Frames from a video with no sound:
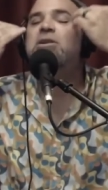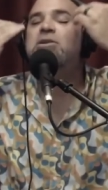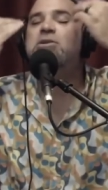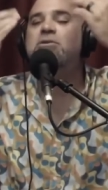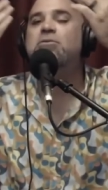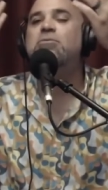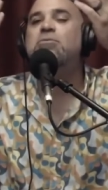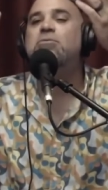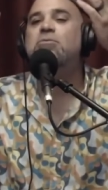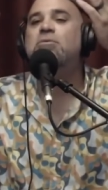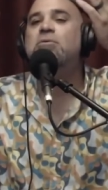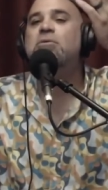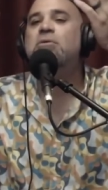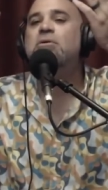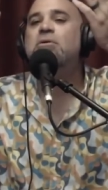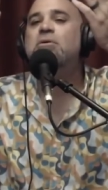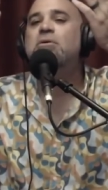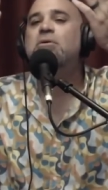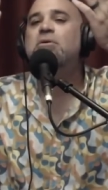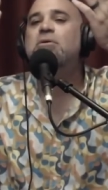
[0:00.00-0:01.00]
you
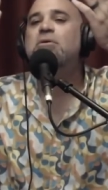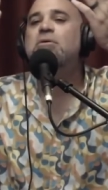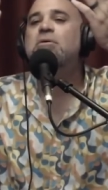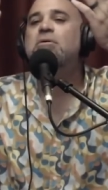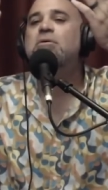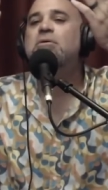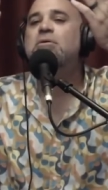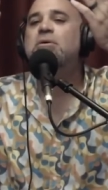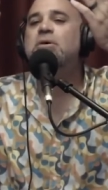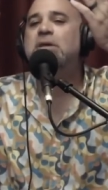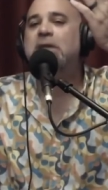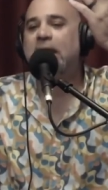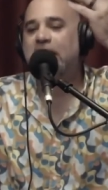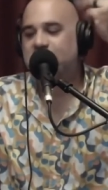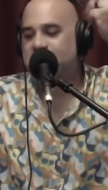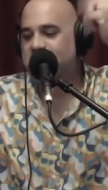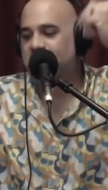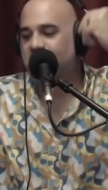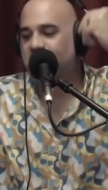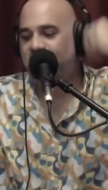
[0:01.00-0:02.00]

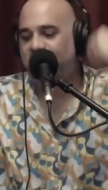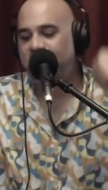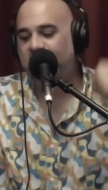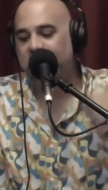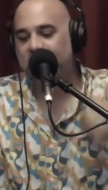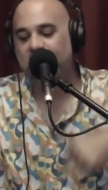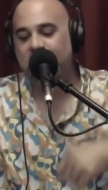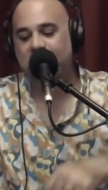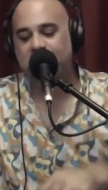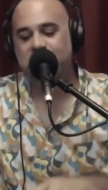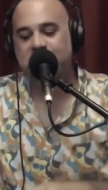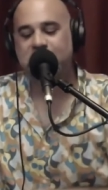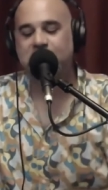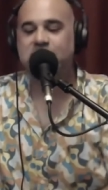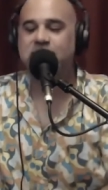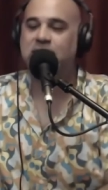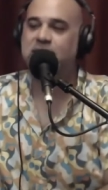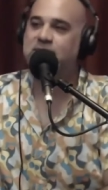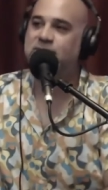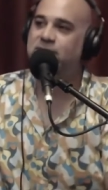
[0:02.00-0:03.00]
get so fucking
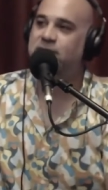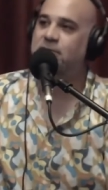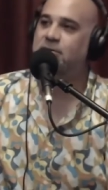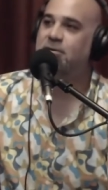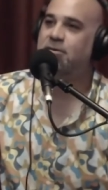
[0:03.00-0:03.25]
successful?